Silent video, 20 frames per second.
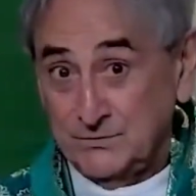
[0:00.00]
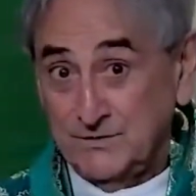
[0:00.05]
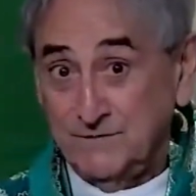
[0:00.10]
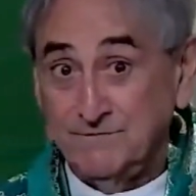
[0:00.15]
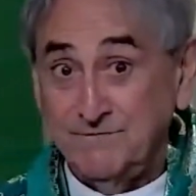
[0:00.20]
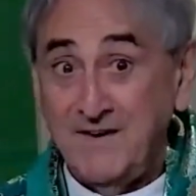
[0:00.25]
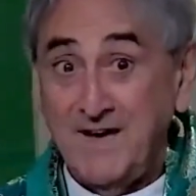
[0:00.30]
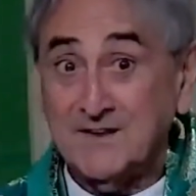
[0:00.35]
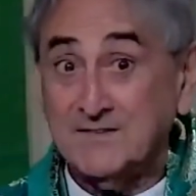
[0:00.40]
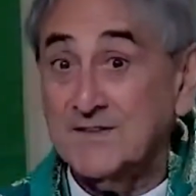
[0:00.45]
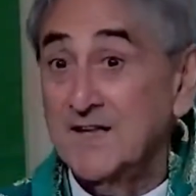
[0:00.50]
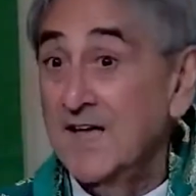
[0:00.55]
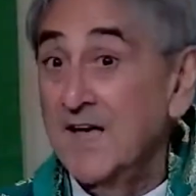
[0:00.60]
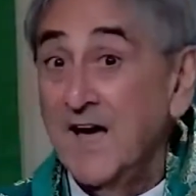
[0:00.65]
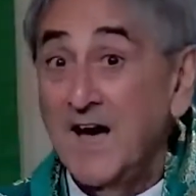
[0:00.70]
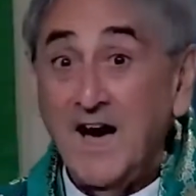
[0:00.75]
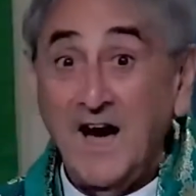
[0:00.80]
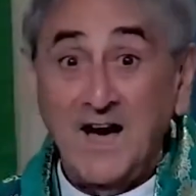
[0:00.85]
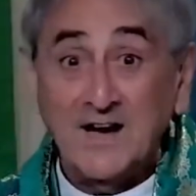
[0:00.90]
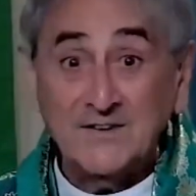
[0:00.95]
In fact,
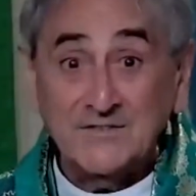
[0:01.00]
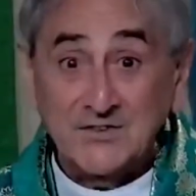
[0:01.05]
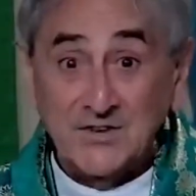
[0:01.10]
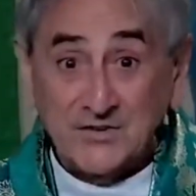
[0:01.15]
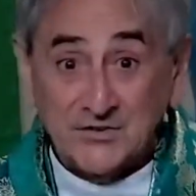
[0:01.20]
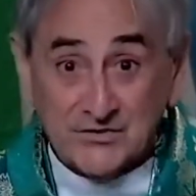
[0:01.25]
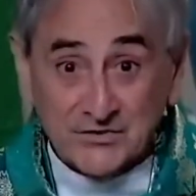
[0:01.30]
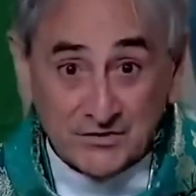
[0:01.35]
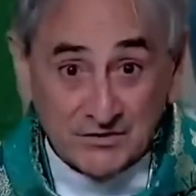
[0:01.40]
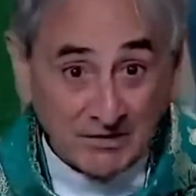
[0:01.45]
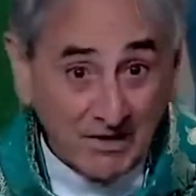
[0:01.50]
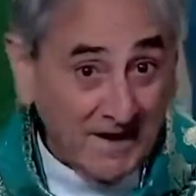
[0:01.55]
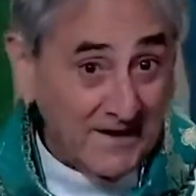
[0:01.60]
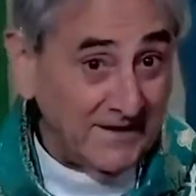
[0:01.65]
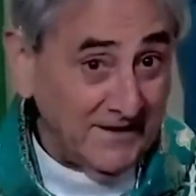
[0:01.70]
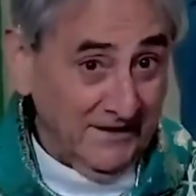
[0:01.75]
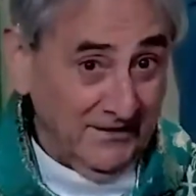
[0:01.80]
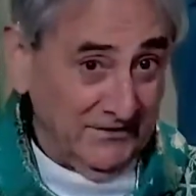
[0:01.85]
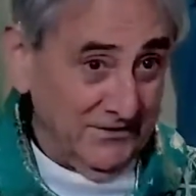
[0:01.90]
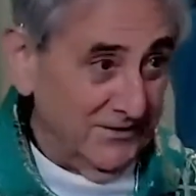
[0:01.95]
I dislike
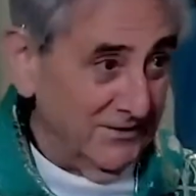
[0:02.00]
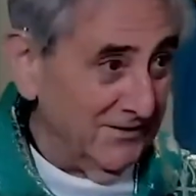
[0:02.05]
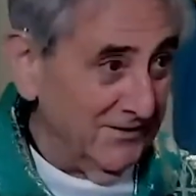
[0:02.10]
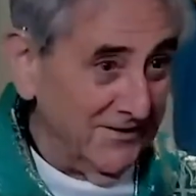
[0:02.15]
it